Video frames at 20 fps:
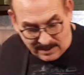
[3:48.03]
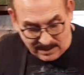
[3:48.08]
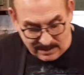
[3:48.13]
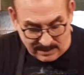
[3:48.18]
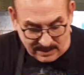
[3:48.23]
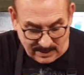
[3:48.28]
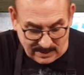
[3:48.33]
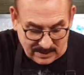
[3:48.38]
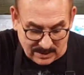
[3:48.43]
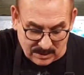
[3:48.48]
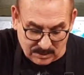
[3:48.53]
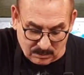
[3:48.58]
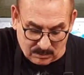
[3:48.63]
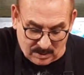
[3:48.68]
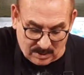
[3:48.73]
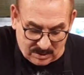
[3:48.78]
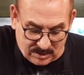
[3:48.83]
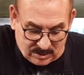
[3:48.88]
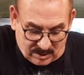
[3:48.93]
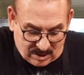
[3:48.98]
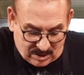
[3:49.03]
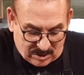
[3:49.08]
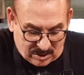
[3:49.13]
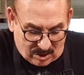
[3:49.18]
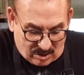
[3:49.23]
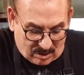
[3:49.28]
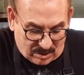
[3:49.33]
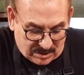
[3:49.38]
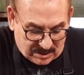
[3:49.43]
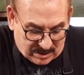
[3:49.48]
Then I just want to sort of
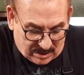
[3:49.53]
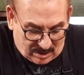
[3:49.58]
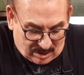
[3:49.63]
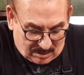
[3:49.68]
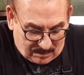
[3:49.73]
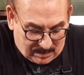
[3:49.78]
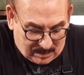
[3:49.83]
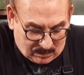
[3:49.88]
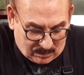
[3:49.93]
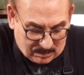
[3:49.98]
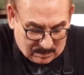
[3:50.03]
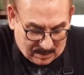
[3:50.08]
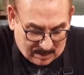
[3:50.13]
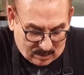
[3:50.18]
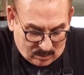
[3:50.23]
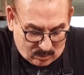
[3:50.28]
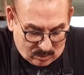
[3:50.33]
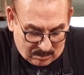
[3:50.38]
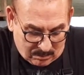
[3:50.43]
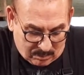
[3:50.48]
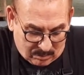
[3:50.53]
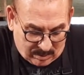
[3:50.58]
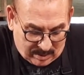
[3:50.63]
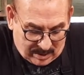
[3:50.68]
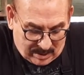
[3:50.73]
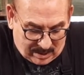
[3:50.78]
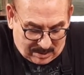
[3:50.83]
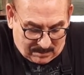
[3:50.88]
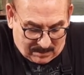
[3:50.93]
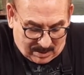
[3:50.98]
toss it a little bit with my
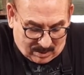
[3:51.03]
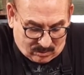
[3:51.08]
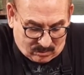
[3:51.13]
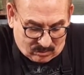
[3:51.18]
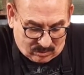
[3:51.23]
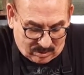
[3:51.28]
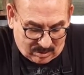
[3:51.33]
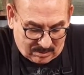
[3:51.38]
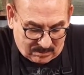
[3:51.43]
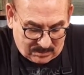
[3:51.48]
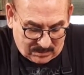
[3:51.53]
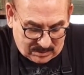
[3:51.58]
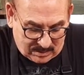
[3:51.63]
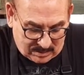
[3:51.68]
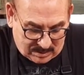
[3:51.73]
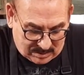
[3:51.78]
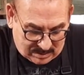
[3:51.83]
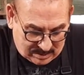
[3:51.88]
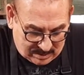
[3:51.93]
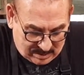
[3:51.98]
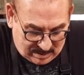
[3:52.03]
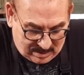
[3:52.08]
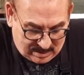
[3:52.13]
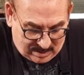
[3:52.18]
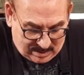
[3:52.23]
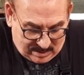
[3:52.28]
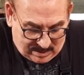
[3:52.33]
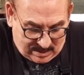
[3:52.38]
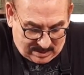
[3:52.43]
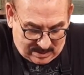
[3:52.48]
cornbread and my crumbs.
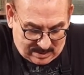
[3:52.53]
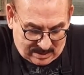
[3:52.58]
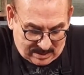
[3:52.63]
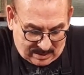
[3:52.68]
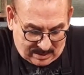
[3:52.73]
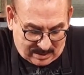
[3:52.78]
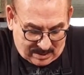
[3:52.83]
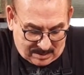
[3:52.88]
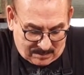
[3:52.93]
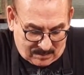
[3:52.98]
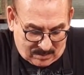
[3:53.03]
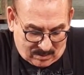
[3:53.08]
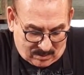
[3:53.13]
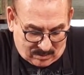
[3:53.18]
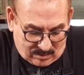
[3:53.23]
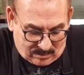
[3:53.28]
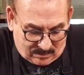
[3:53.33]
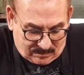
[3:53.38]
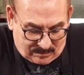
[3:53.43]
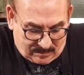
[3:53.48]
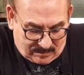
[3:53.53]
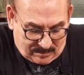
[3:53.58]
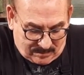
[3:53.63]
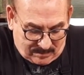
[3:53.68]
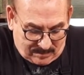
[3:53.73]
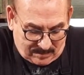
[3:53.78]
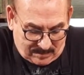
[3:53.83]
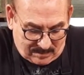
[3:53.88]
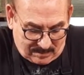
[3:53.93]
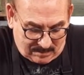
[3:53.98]
And get them all
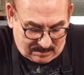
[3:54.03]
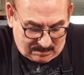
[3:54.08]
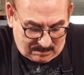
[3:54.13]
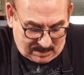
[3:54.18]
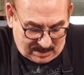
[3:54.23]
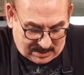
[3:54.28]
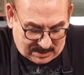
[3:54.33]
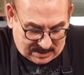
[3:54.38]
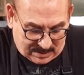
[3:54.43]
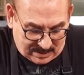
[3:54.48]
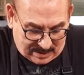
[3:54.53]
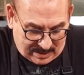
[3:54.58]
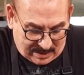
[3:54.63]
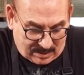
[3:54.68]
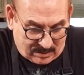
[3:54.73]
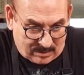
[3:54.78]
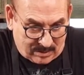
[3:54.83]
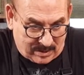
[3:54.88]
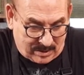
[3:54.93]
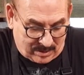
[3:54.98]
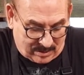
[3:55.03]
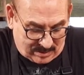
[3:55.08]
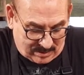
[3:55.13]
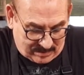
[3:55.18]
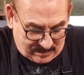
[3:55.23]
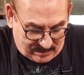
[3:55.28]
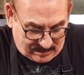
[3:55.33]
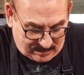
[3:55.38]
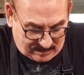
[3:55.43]
mixed together here.